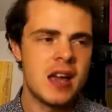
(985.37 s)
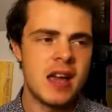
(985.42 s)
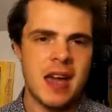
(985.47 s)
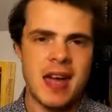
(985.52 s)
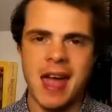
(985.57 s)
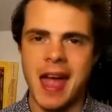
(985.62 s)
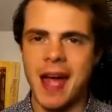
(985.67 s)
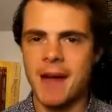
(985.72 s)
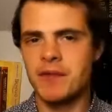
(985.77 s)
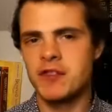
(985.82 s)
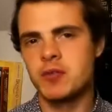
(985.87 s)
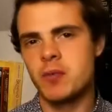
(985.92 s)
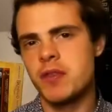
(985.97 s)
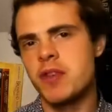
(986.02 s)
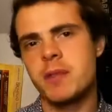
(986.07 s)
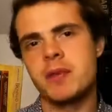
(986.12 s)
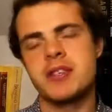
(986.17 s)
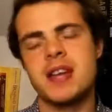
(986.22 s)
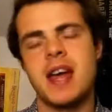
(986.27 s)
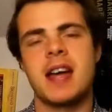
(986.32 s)
it ends with the
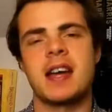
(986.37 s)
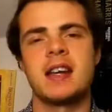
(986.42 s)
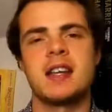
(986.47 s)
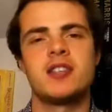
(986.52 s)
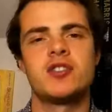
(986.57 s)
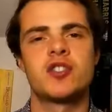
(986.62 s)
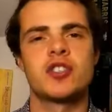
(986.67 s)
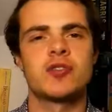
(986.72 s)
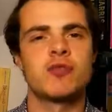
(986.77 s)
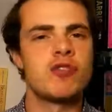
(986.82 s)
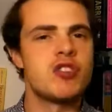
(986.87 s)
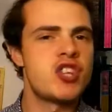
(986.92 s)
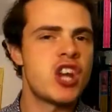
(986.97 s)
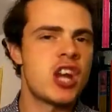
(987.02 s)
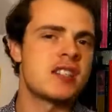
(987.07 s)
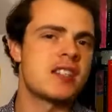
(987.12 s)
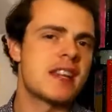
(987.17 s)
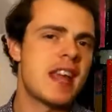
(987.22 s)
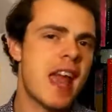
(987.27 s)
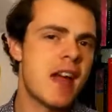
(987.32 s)
protagonist just
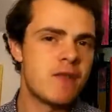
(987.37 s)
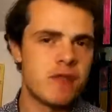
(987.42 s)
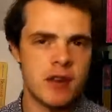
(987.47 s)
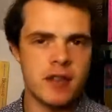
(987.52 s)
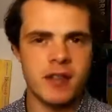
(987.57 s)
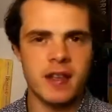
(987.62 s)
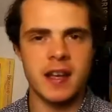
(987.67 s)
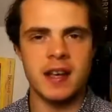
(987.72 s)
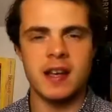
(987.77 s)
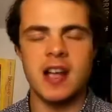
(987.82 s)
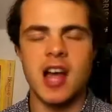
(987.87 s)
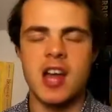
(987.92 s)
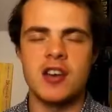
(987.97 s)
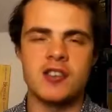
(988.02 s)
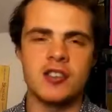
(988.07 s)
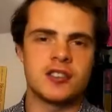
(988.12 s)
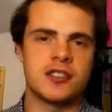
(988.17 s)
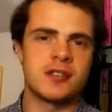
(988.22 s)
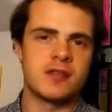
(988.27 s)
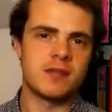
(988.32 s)
rejecting everything and
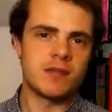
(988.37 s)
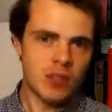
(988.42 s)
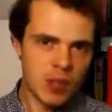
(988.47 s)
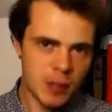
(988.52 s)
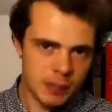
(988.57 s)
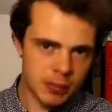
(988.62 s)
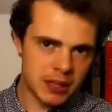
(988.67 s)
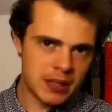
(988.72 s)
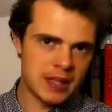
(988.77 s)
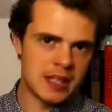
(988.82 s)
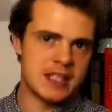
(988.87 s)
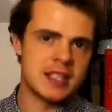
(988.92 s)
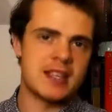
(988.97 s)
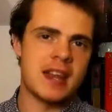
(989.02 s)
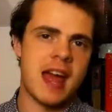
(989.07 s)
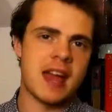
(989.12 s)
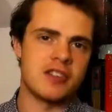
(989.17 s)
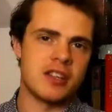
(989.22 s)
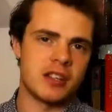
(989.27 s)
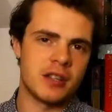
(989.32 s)
just completely
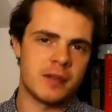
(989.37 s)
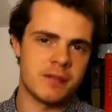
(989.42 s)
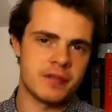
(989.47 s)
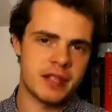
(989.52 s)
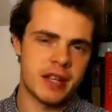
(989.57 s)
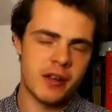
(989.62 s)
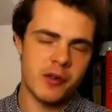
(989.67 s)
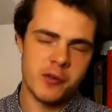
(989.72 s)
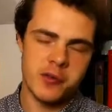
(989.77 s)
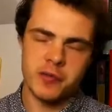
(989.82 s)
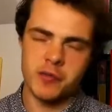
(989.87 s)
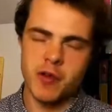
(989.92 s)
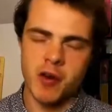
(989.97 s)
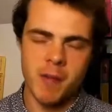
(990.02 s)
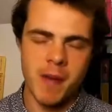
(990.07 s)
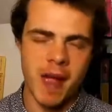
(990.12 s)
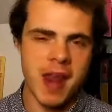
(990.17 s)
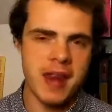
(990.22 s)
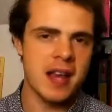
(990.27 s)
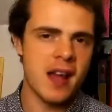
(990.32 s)
detaching themselves
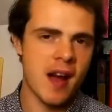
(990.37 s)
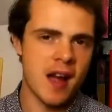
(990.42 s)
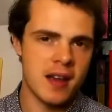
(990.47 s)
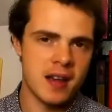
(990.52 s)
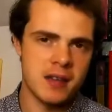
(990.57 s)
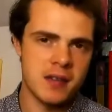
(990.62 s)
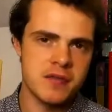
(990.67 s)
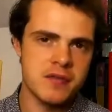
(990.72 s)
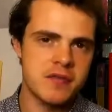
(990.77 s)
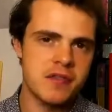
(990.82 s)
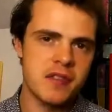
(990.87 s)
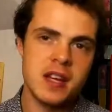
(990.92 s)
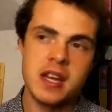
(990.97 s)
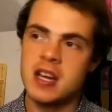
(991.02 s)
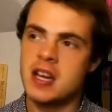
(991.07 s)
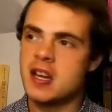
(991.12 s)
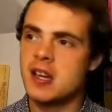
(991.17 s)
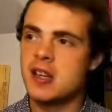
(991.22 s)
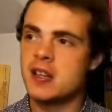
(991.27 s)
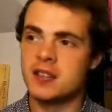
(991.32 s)
from any kind of
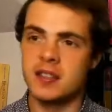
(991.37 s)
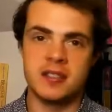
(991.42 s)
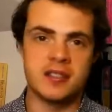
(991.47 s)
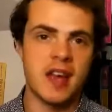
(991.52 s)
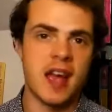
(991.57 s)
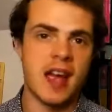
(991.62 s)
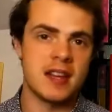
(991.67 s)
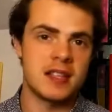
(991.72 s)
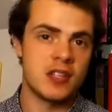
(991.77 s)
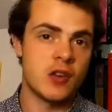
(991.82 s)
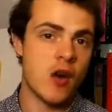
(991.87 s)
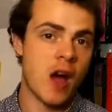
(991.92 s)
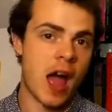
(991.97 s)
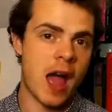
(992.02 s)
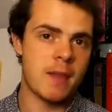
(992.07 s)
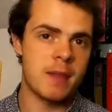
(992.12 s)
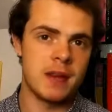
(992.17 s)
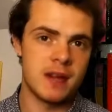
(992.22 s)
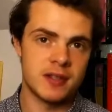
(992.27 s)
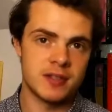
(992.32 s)
society or
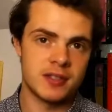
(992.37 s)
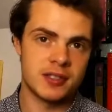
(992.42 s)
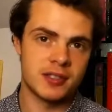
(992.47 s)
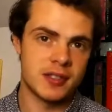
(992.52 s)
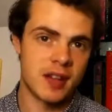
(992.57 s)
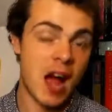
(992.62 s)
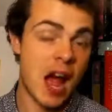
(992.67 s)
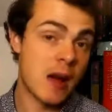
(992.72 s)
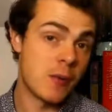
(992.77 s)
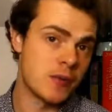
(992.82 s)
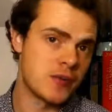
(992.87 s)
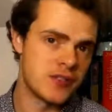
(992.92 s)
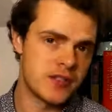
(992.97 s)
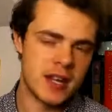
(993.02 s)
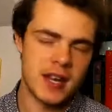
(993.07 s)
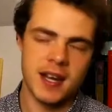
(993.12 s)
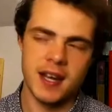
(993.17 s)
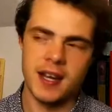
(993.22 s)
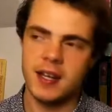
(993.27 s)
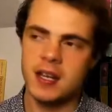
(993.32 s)
happiness, I would
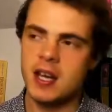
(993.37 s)
say.